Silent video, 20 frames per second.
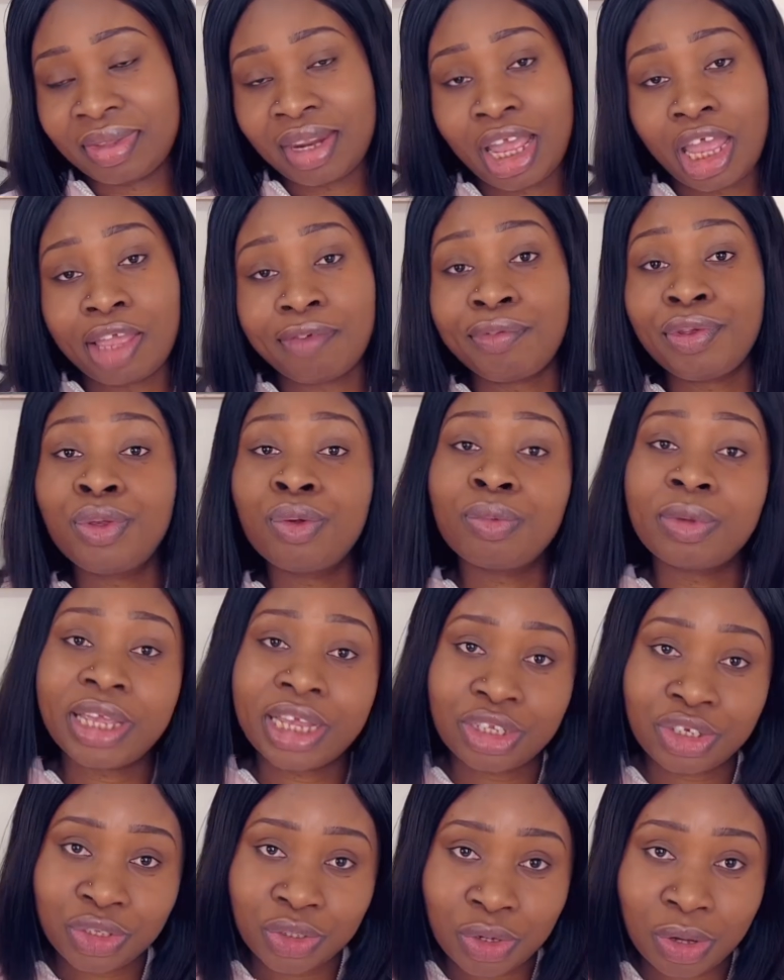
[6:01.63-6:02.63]
Even you
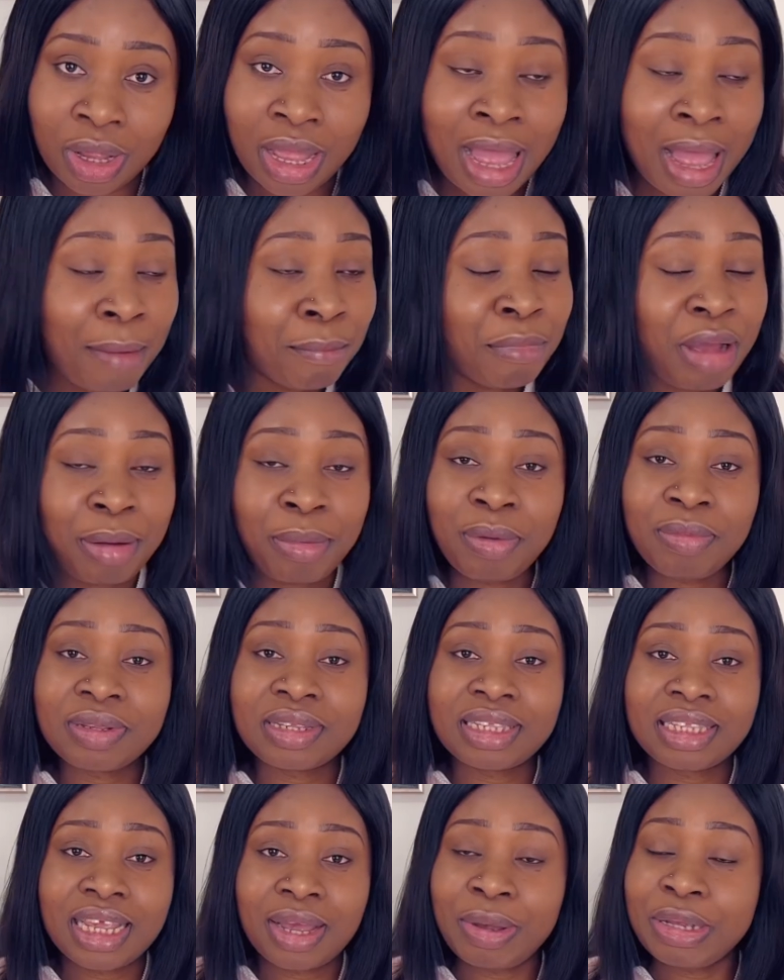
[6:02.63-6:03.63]
get shocked. My mom
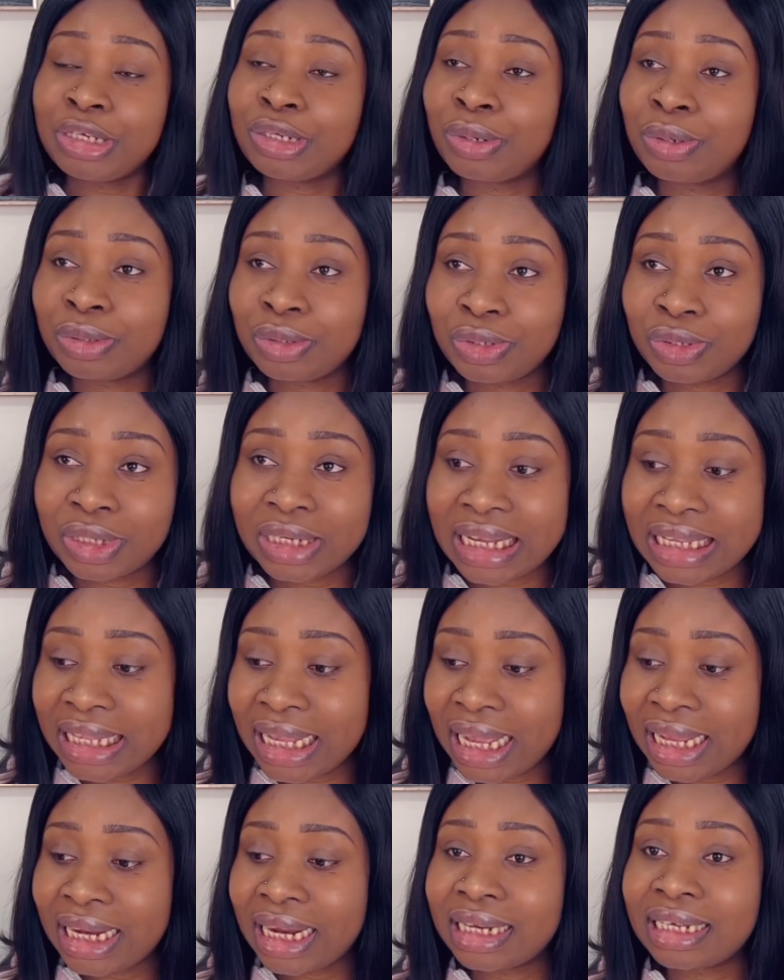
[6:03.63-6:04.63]
is here. When she goes to church, I
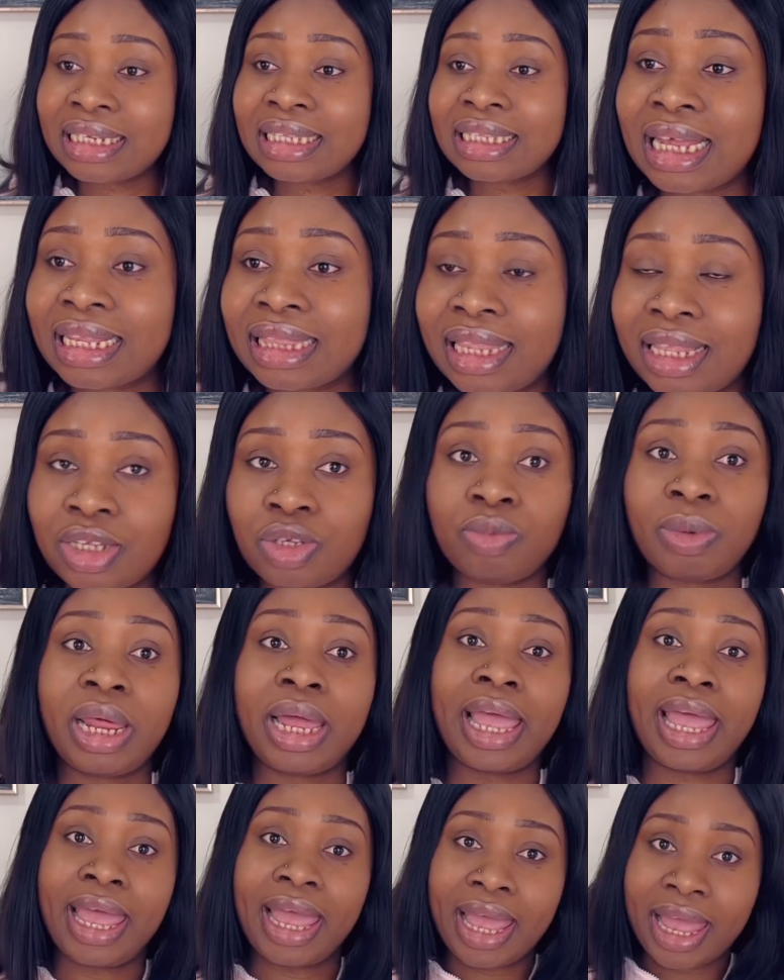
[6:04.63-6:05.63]
tell her that this thing. She'll be
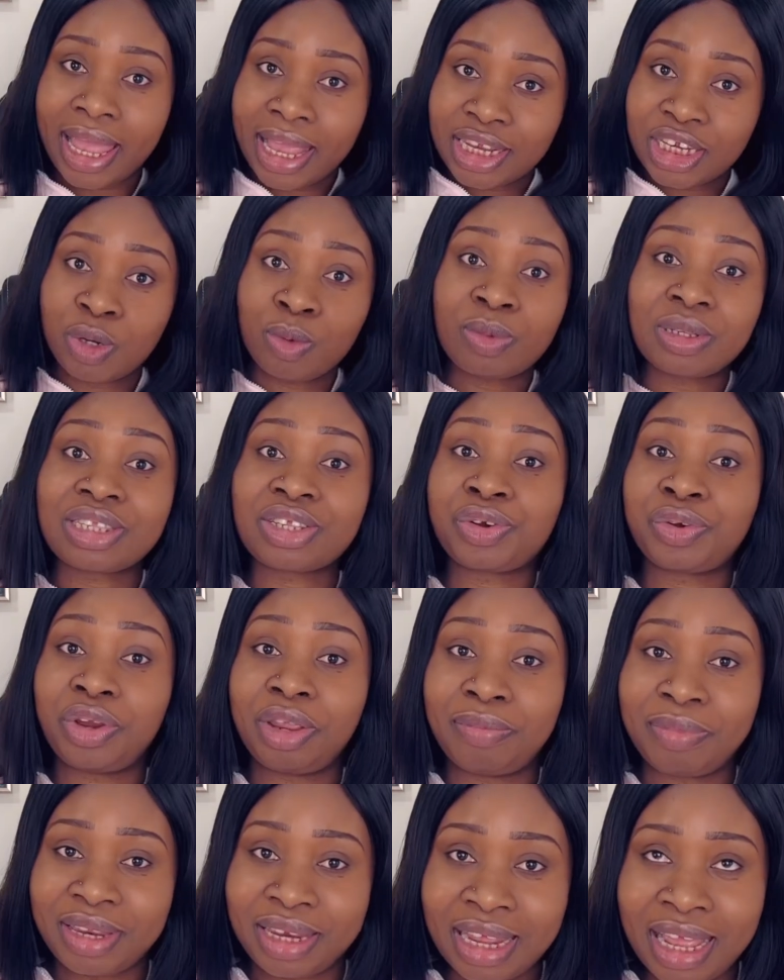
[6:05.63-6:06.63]
like, hey, she'll be
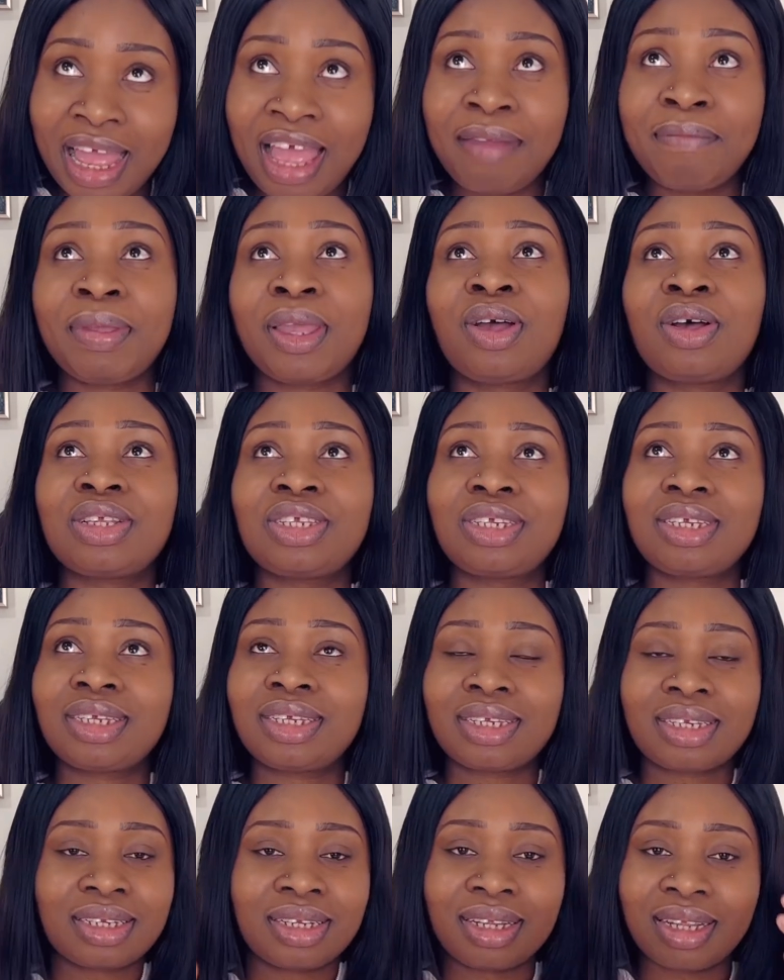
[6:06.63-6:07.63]
screaming
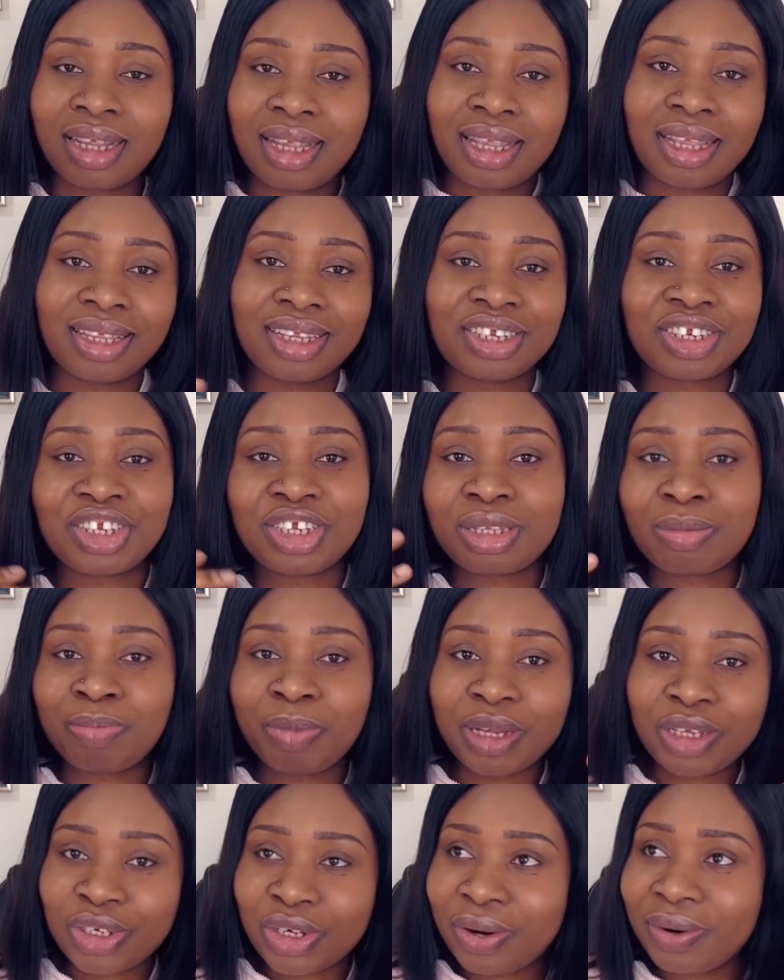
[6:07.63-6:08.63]
because she's
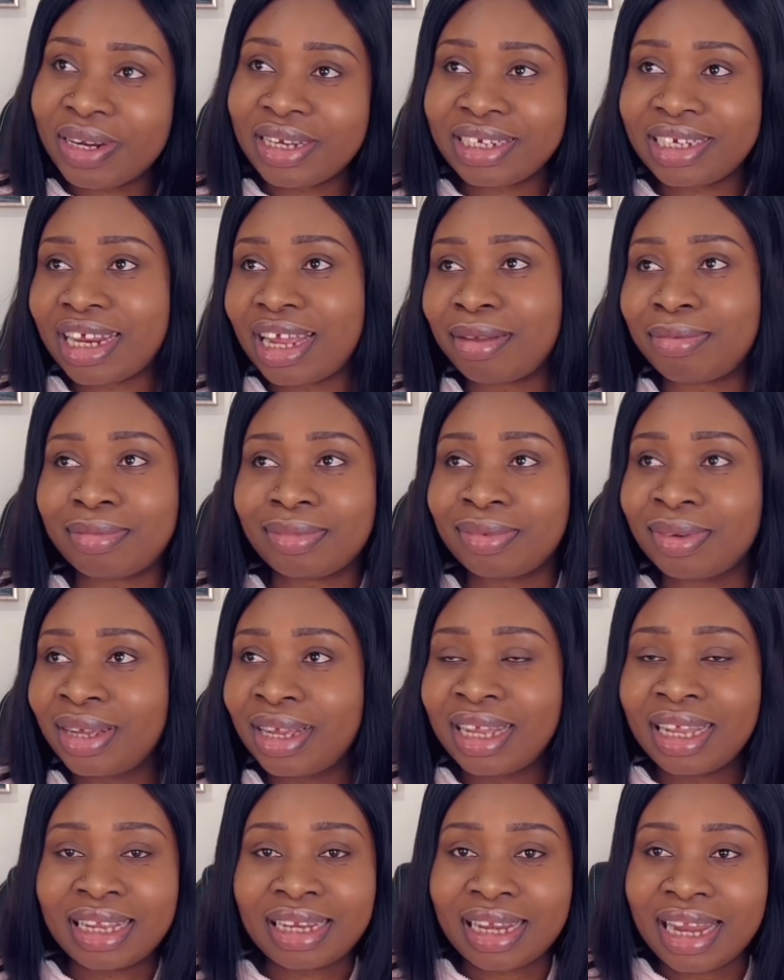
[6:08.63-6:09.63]
picturing them
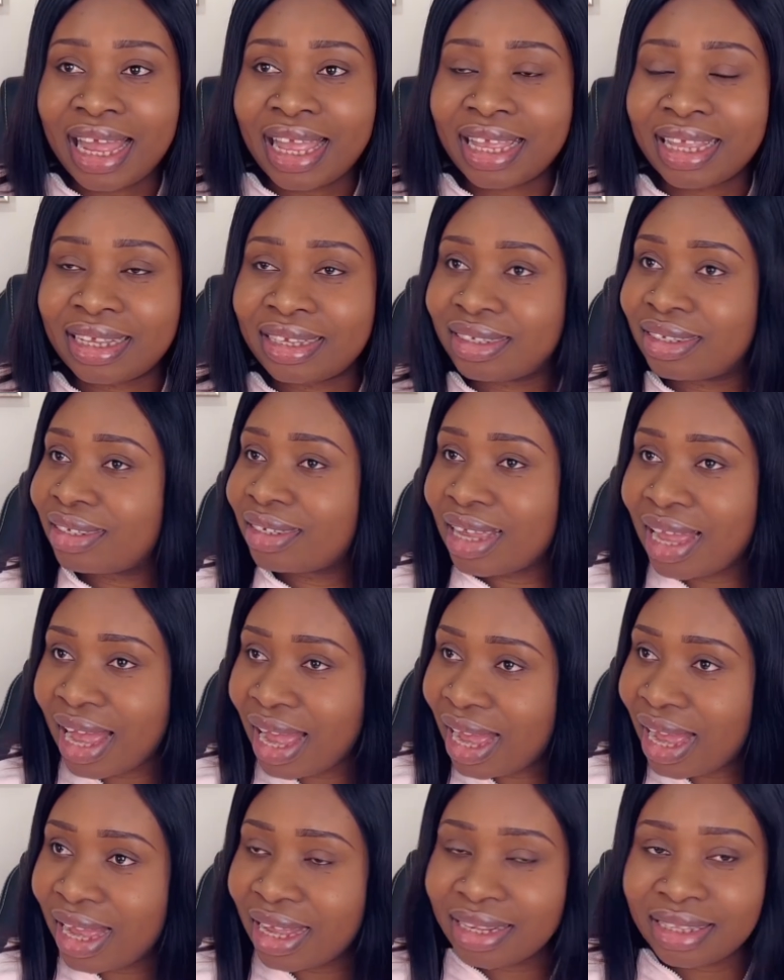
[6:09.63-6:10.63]
like
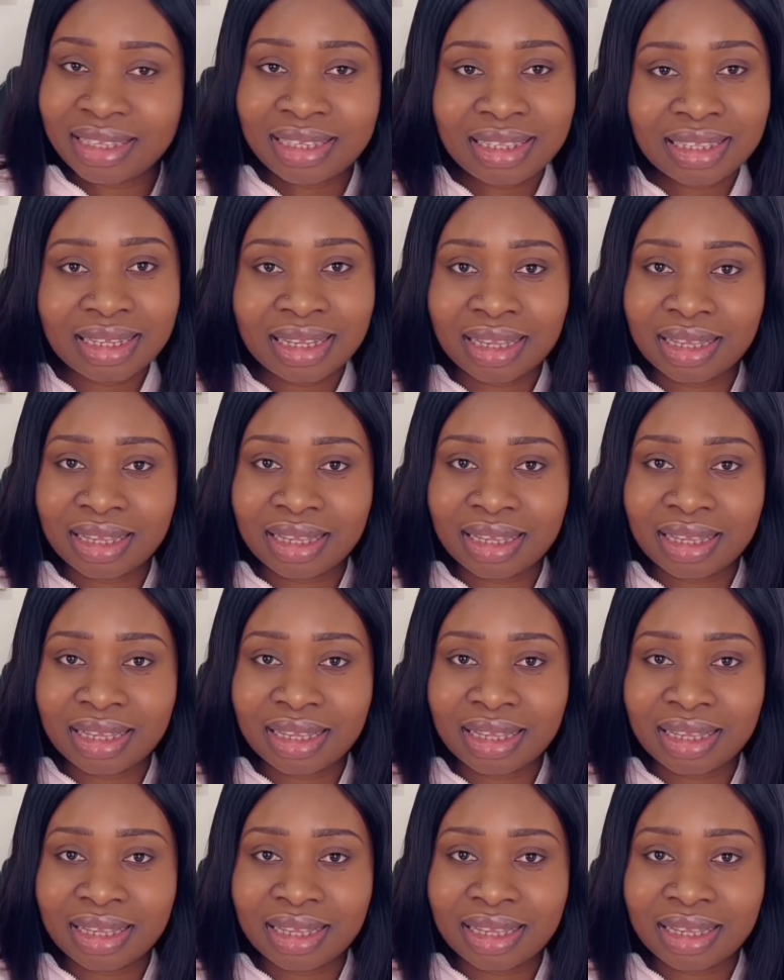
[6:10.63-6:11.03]
this.